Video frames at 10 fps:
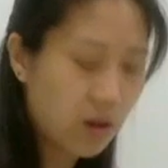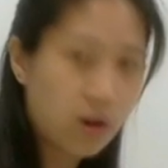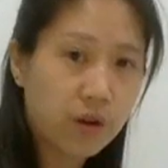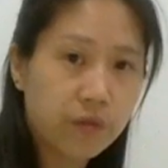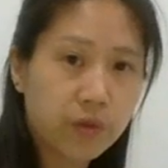
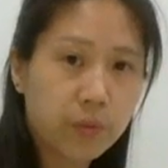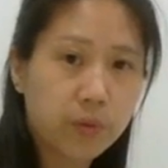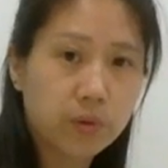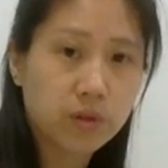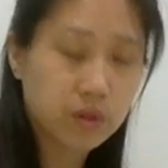of the
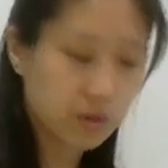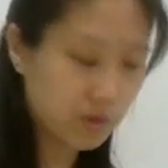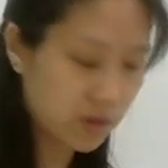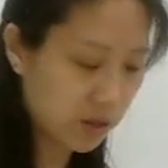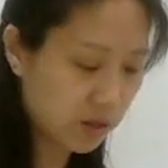bone. So
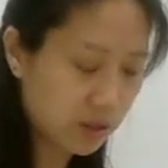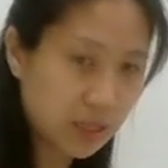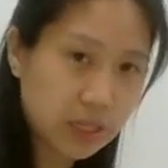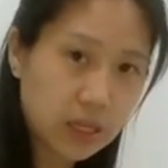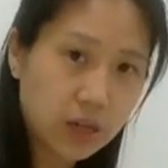you can
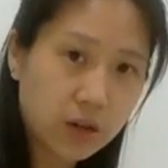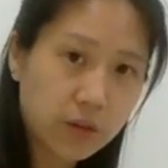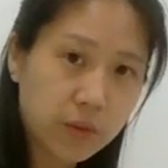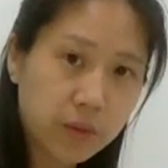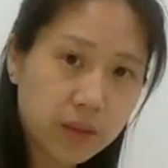see here,
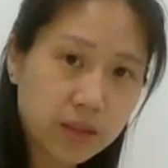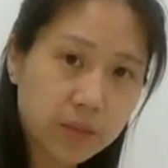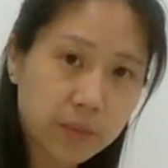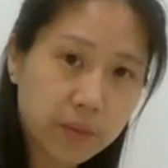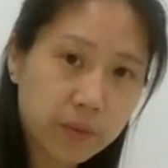maybe there's a
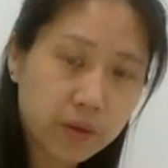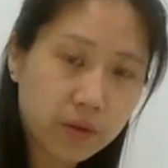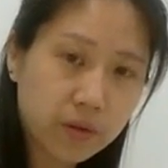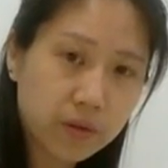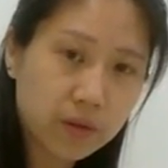bump
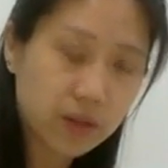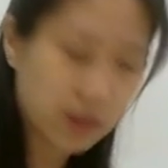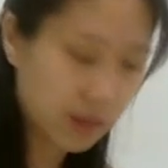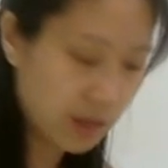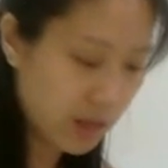here,
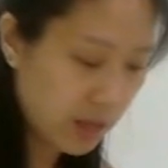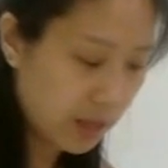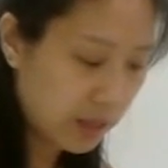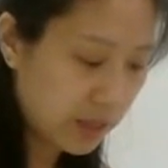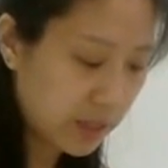okay?
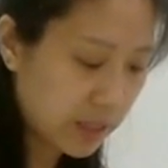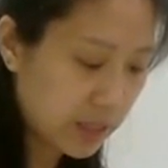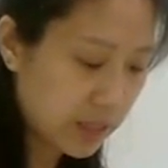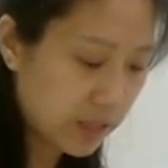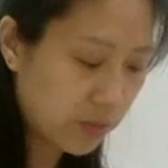This
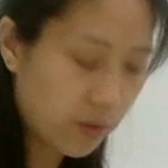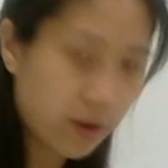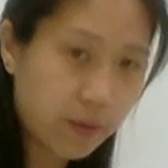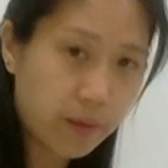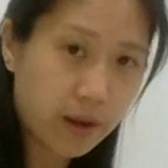is
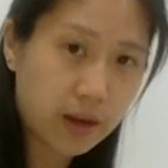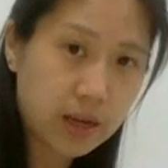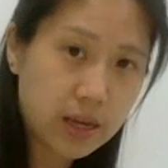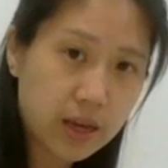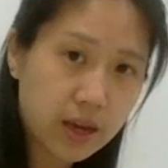where my
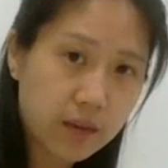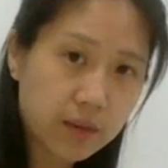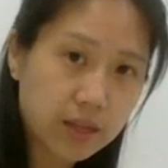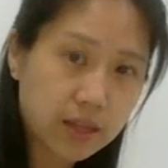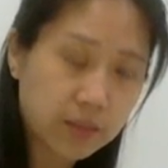kneecap
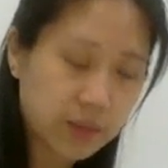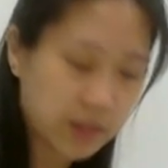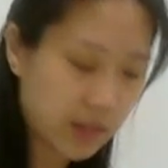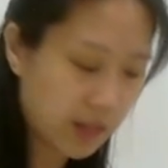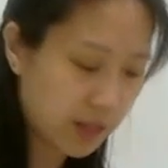is, the
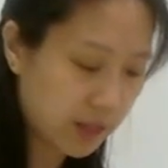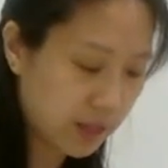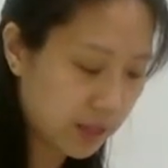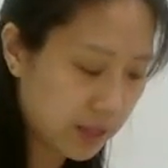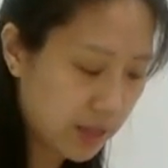patella
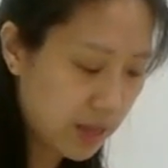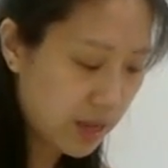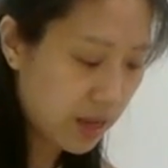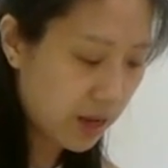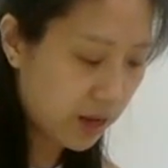is,
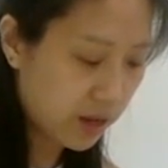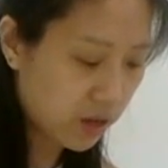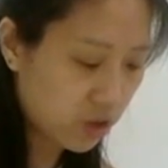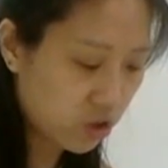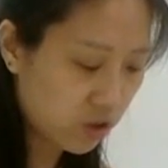and I
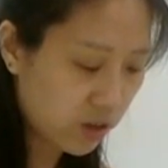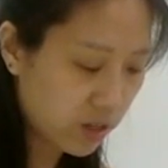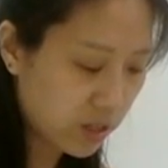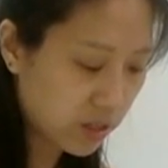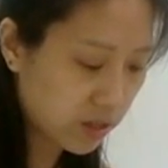can
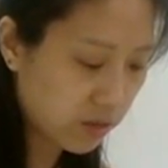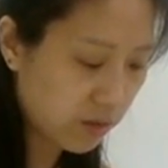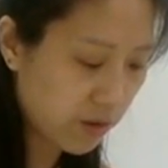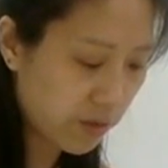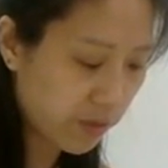trace
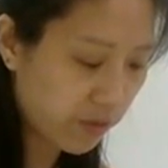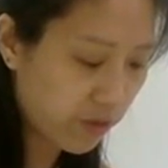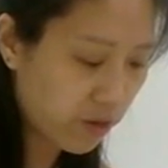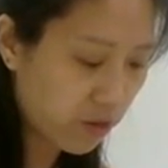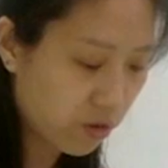around with my
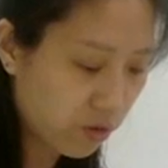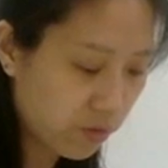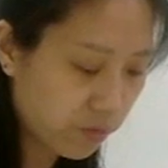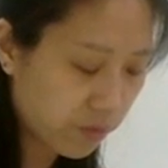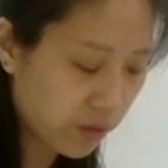finger.
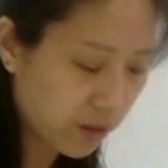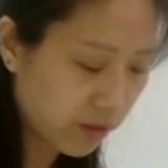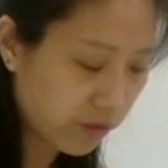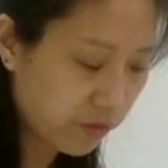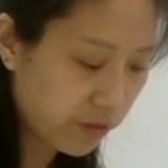I
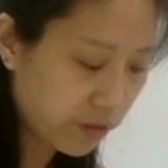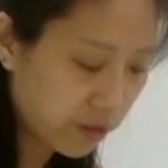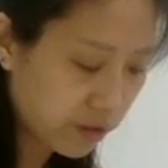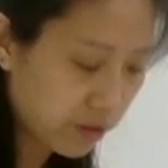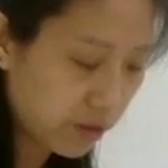can
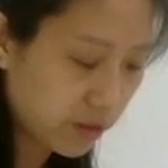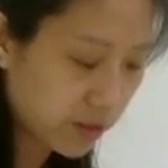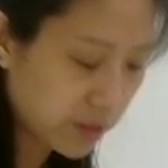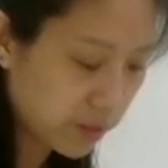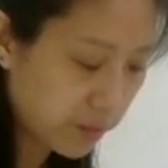feel
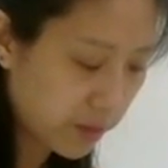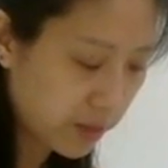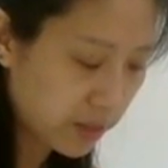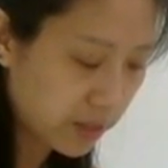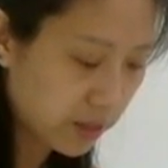this
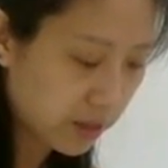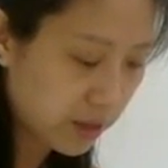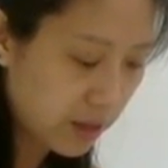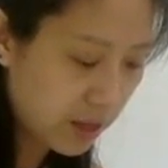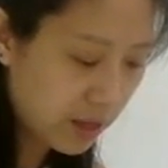space here.
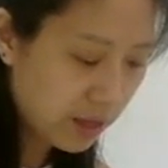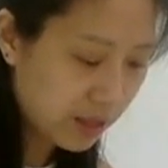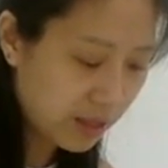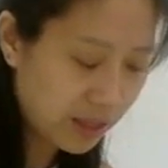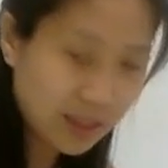
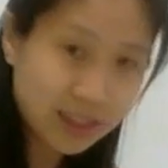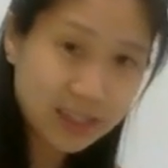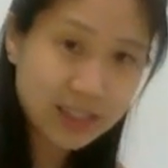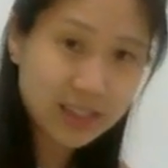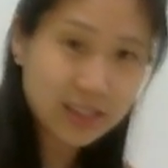
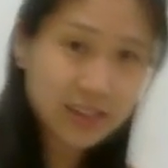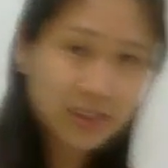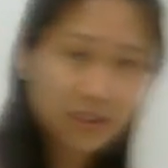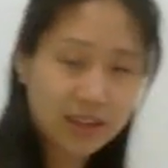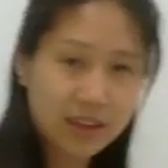This,
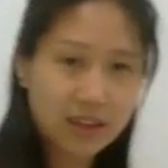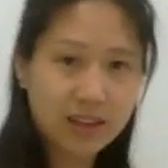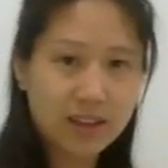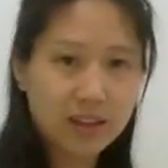okay?